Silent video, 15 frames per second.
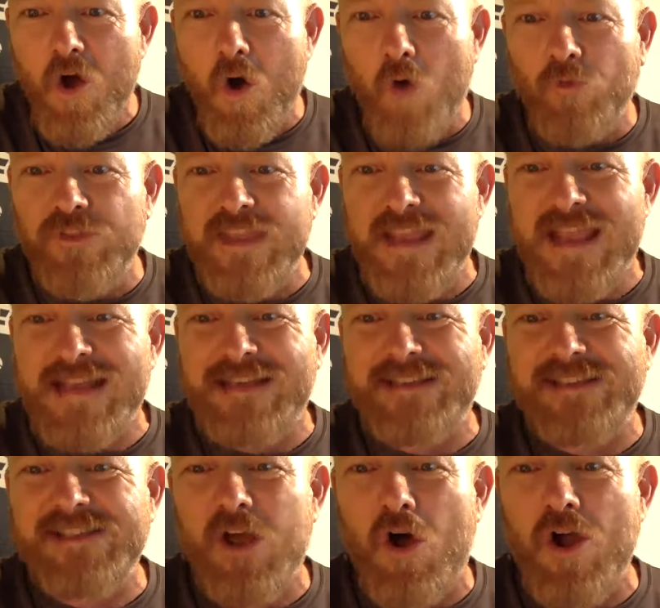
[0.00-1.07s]
on the
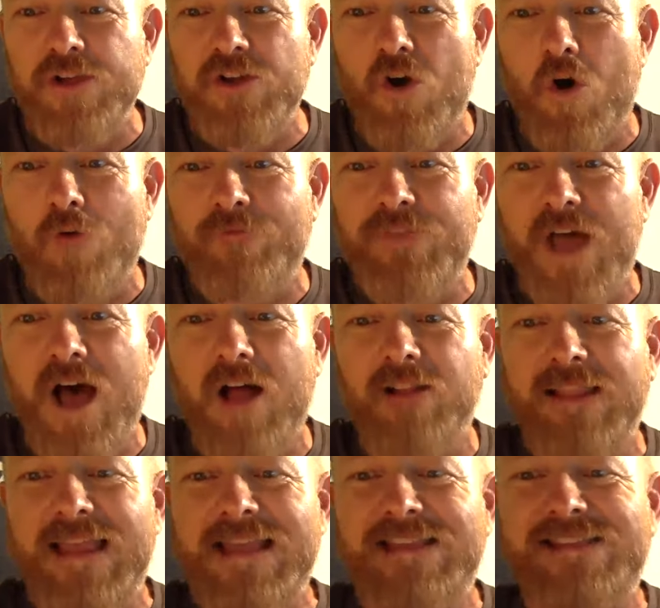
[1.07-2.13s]
inside of the
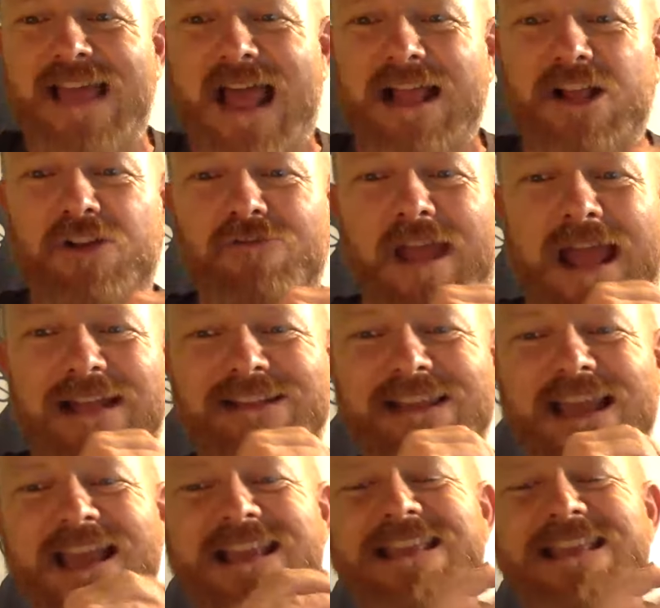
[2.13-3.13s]
hull. Is that correct?